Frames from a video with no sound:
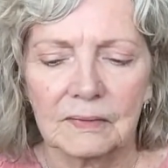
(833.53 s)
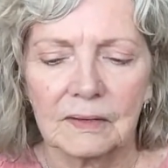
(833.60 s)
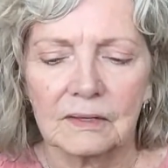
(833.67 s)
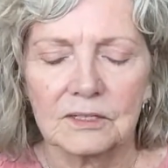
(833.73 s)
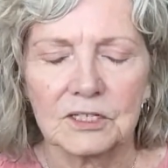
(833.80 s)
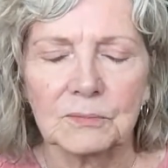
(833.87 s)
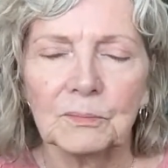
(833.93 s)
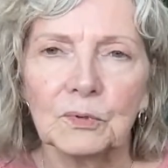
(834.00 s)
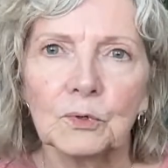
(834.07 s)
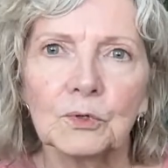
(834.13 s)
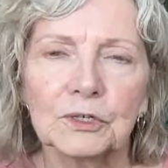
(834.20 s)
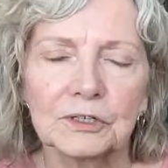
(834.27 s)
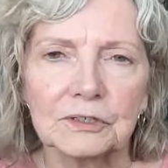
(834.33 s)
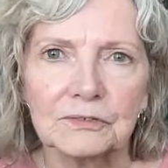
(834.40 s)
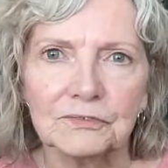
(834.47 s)
It's
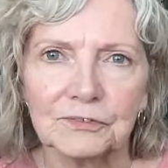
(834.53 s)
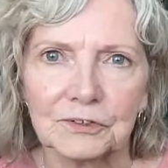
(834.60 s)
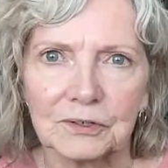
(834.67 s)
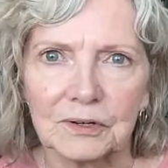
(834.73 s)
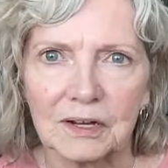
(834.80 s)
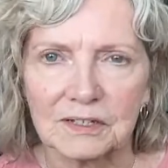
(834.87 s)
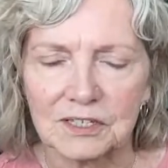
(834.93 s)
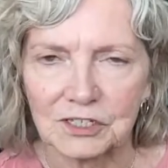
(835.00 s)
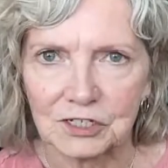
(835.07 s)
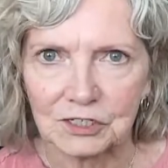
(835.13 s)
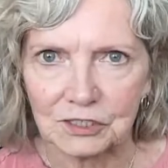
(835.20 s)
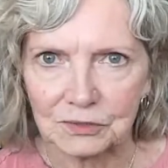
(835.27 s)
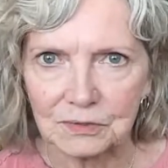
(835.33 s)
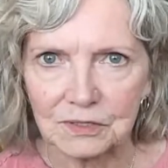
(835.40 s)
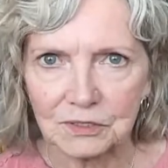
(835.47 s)
important for us to
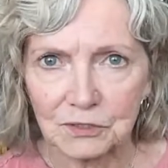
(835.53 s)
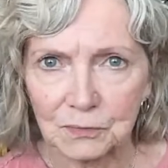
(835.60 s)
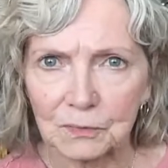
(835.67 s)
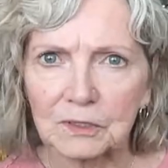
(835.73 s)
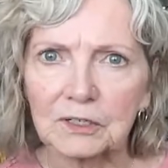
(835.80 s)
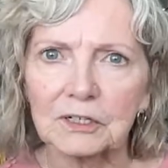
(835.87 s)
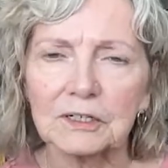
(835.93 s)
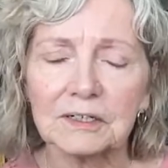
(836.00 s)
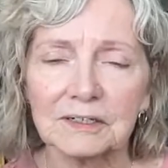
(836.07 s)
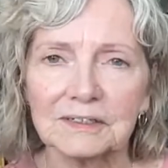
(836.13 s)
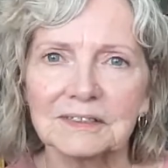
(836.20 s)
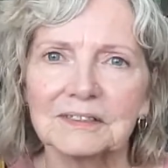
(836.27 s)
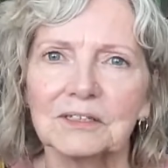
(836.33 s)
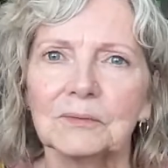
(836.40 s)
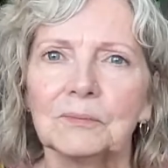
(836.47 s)
do this work.
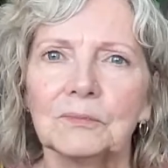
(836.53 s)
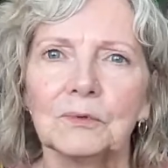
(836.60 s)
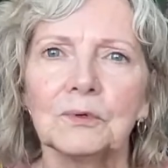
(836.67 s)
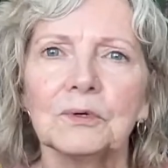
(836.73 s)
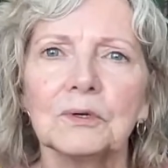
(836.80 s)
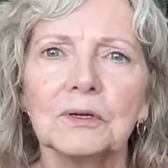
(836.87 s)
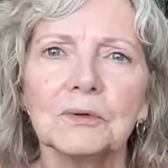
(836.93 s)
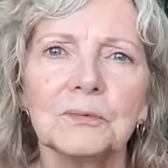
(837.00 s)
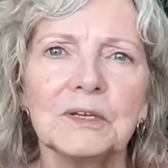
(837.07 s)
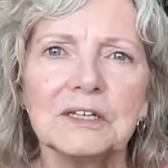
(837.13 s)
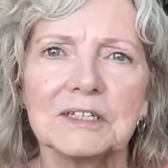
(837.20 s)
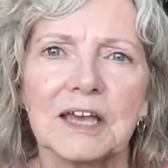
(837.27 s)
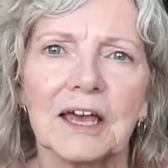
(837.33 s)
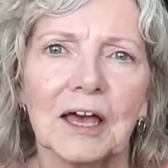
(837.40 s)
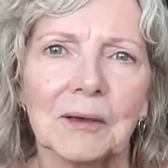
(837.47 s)
The more we
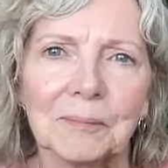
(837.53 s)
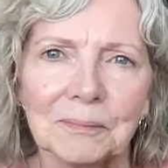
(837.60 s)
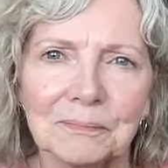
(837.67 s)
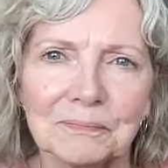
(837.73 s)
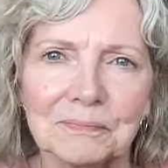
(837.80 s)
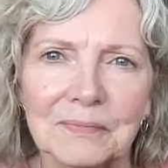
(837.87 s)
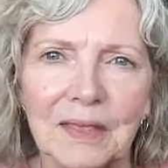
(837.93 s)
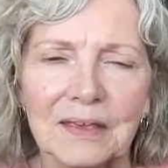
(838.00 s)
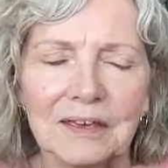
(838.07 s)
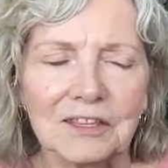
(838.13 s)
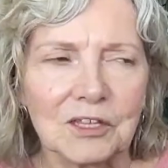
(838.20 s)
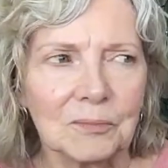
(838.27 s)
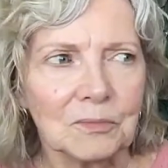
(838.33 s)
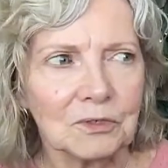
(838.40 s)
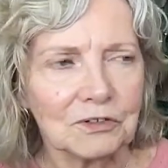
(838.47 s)
tap,
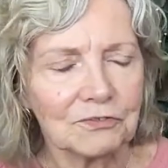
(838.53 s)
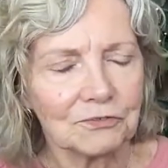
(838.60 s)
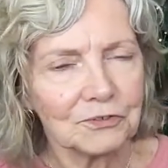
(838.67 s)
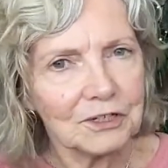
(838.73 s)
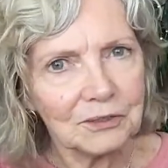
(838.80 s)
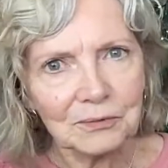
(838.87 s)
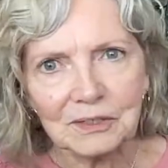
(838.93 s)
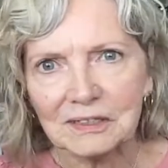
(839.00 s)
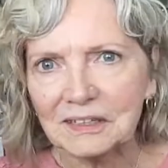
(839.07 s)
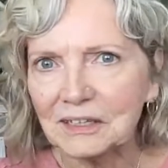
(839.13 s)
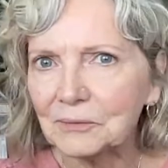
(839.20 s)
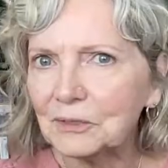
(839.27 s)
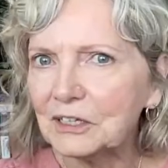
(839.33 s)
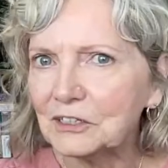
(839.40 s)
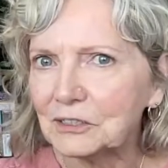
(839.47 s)
the more
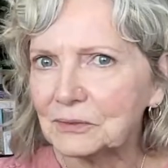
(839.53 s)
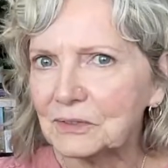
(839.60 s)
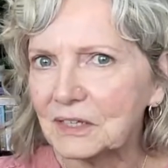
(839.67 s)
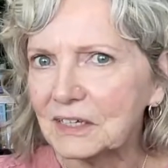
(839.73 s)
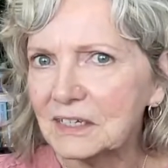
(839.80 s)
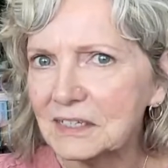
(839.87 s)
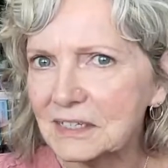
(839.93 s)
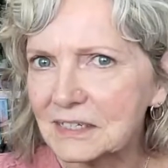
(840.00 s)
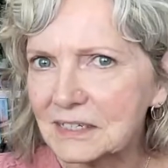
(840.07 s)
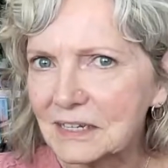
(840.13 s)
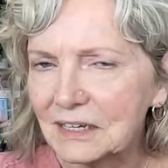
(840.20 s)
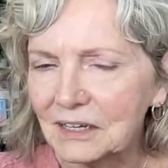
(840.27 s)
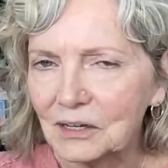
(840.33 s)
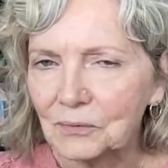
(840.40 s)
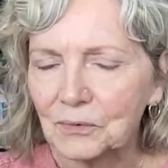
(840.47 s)
frequently we do this,
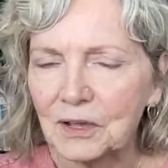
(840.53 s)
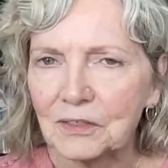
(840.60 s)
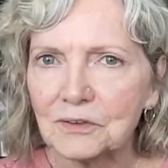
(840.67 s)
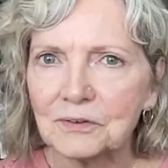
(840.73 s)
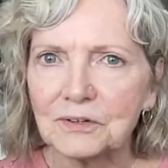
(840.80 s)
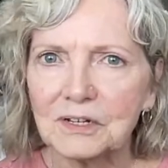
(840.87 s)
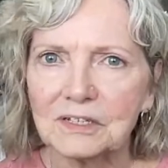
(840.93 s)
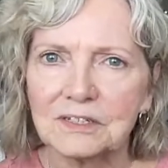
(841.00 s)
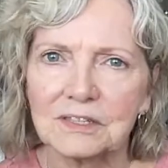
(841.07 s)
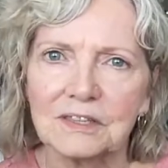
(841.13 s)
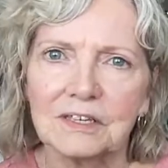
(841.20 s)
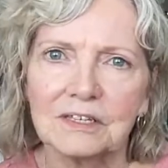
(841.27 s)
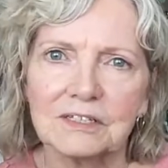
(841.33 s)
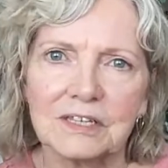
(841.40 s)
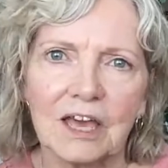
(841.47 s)
whether it's
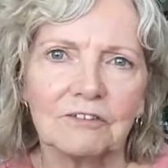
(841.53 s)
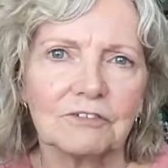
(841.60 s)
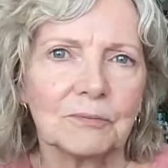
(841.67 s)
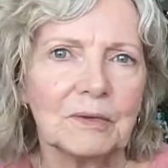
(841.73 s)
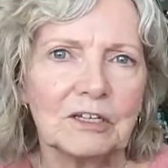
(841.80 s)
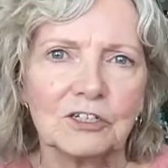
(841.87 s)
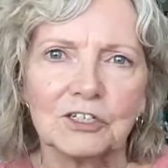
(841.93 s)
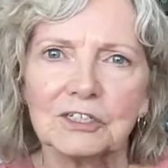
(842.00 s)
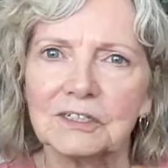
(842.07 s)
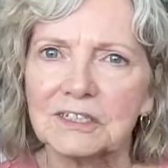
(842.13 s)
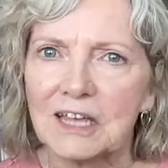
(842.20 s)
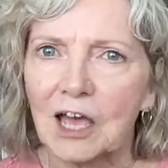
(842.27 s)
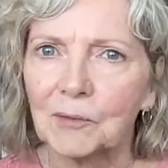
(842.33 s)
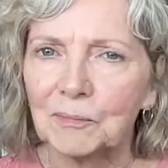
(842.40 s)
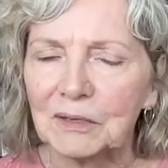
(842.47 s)
this affirmational
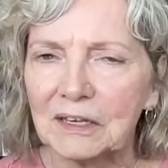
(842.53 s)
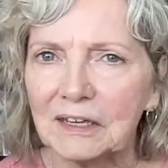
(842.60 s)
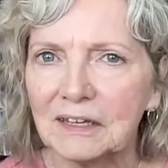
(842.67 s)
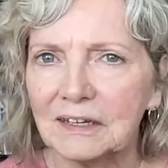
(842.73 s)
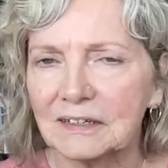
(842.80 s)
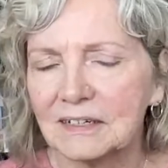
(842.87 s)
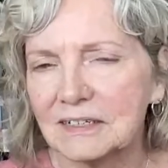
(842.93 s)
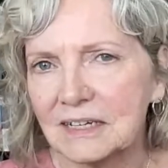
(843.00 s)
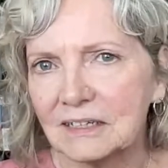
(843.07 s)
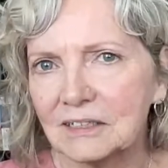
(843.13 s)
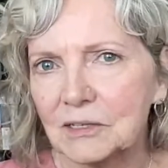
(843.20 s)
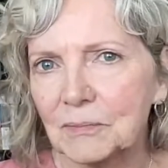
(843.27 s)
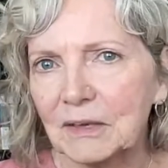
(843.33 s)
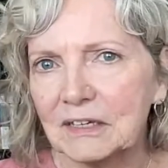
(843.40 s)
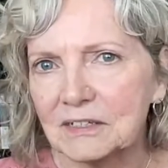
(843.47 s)
tapping on a
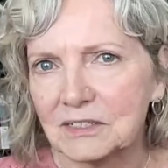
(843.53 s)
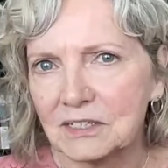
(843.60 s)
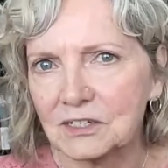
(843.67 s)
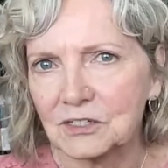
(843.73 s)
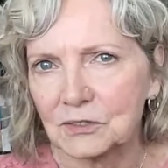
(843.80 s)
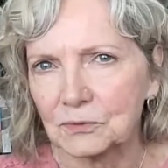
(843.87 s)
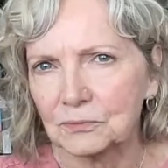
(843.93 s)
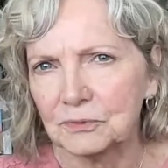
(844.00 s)
daily basis, so